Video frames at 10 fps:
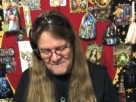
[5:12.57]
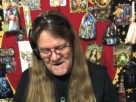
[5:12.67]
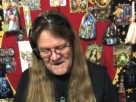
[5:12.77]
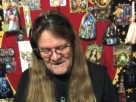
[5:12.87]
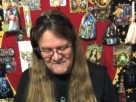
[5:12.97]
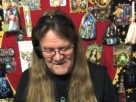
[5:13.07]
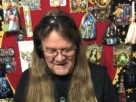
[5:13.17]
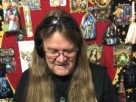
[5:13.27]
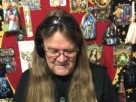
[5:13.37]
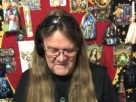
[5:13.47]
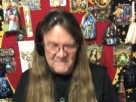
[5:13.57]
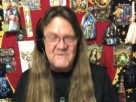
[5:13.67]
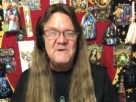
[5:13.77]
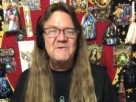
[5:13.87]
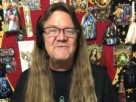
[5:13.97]
may live at a little bit of
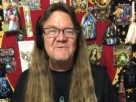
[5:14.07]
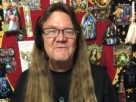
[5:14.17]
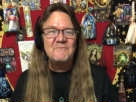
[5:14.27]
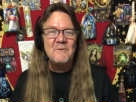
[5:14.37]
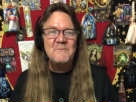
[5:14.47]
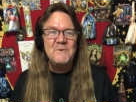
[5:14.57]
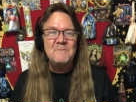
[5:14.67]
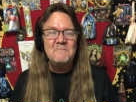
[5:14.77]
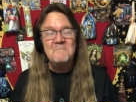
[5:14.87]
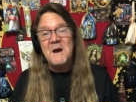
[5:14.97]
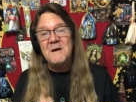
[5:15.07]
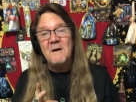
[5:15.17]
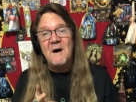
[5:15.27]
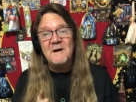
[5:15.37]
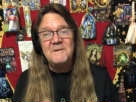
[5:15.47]
a distance from you, may
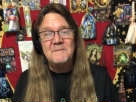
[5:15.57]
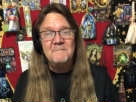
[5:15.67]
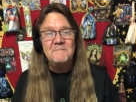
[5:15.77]
not.